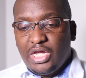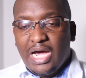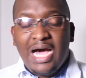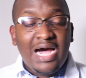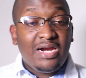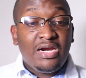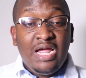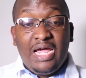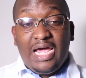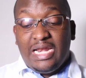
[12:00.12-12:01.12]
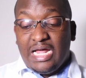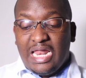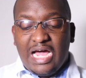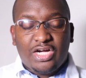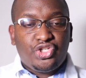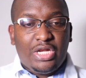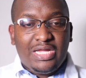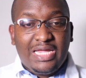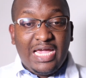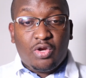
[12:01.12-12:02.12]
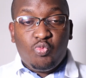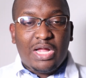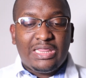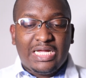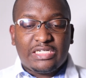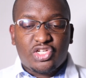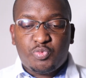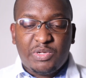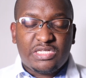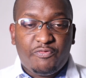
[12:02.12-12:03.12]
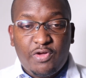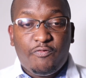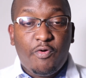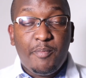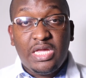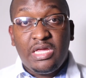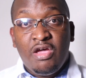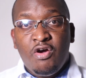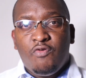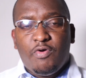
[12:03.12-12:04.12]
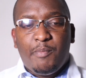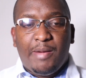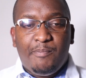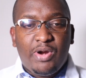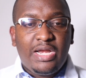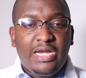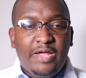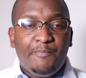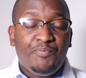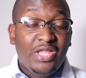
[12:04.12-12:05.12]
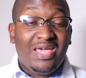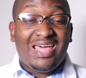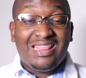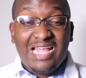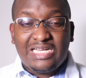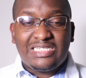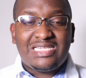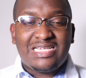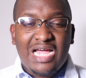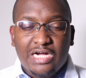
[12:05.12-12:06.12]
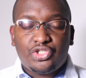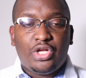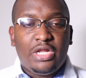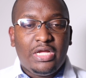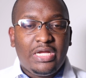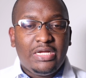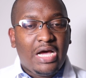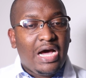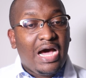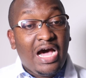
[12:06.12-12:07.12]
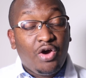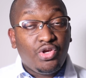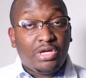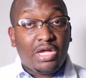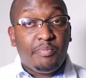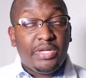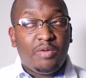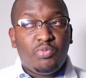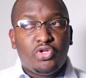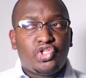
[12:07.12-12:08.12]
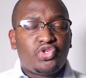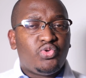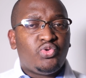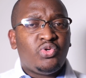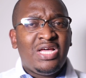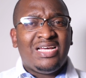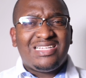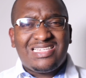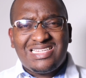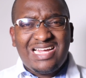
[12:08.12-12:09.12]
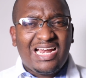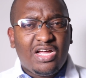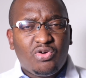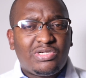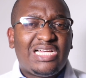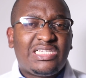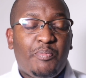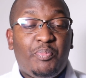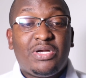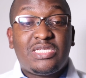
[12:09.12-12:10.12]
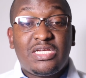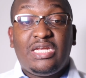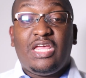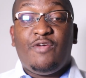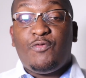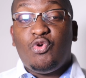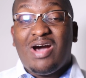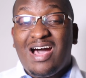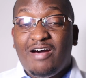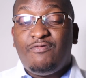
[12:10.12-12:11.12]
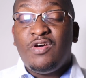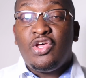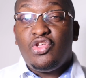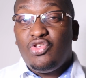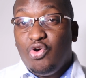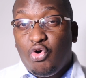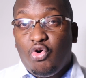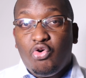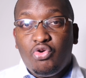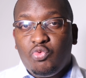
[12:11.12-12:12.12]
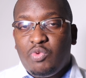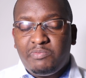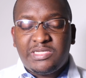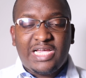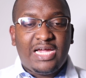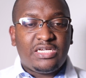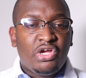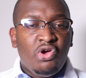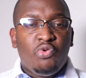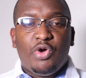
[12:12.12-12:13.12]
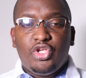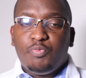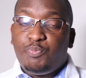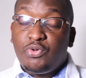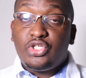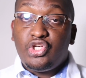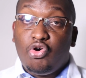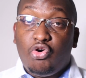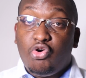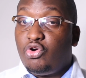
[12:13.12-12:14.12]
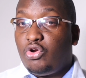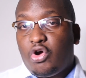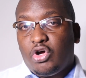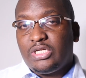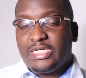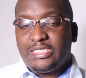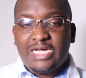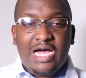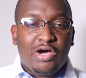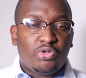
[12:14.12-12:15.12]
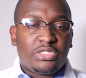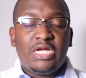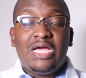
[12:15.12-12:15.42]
they are, and I'll actually get one that is specific for me, for my brand name. And that's actually how you can be able to stand out as a person if you have your own website where you put your own content out